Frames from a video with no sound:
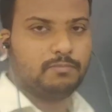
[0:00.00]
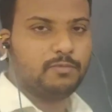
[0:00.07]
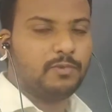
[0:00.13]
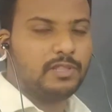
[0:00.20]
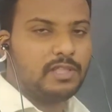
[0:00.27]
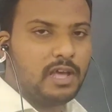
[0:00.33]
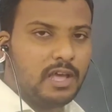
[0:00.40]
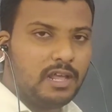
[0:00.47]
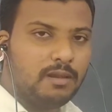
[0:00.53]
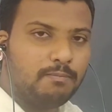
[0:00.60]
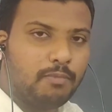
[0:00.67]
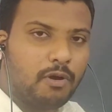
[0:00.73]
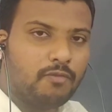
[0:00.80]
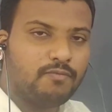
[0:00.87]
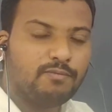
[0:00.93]
With the help
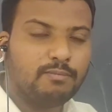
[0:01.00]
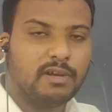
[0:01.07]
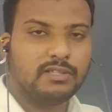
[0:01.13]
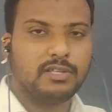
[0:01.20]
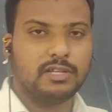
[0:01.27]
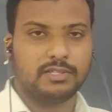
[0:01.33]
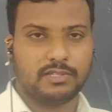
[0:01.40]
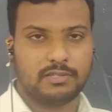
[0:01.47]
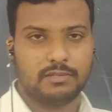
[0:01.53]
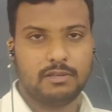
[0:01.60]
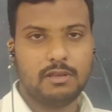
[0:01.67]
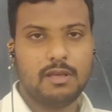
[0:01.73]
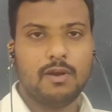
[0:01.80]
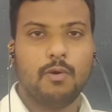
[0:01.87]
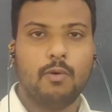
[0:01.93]
of muscles
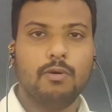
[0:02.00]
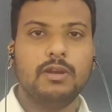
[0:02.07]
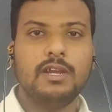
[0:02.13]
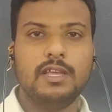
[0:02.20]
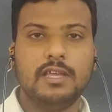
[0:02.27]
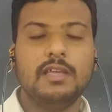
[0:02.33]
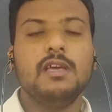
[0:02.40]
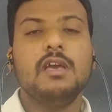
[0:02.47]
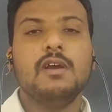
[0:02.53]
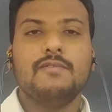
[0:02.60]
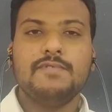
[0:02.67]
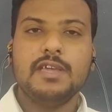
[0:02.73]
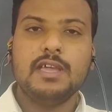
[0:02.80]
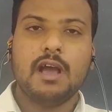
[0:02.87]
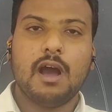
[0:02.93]
only,
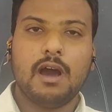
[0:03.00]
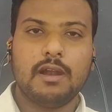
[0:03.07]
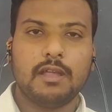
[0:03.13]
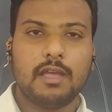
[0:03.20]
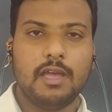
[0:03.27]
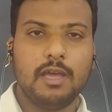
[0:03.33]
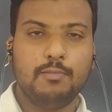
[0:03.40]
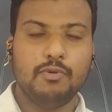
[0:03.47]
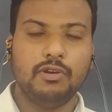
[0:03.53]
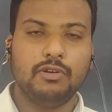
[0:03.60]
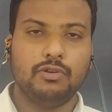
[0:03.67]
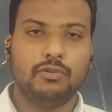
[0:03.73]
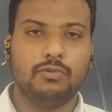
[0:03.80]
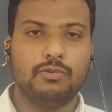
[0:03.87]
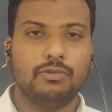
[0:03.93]
we are able
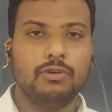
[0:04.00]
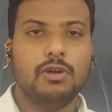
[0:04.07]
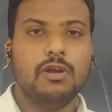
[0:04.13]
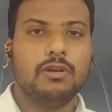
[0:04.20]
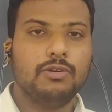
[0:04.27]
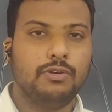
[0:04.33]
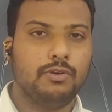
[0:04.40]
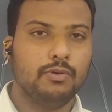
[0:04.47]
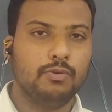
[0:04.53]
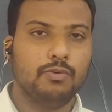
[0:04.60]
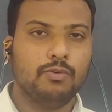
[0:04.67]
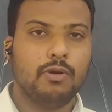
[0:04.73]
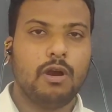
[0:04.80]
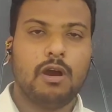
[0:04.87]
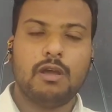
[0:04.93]
to
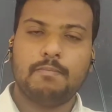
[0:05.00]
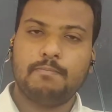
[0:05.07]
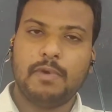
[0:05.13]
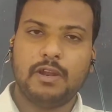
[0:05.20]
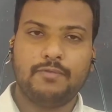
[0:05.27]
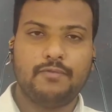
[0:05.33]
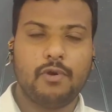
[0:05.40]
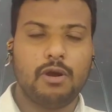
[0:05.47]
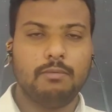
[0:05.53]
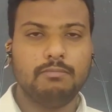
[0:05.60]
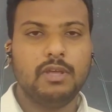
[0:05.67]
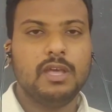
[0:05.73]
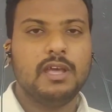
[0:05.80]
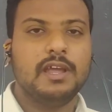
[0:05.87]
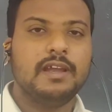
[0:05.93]
do or
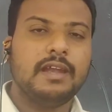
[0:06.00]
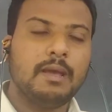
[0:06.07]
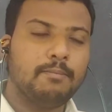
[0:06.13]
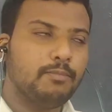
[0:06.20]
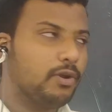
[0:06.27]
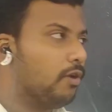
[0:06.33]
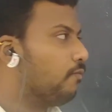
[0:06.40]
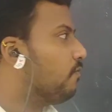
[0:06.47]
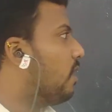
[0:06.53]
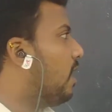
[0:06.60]
perform a number of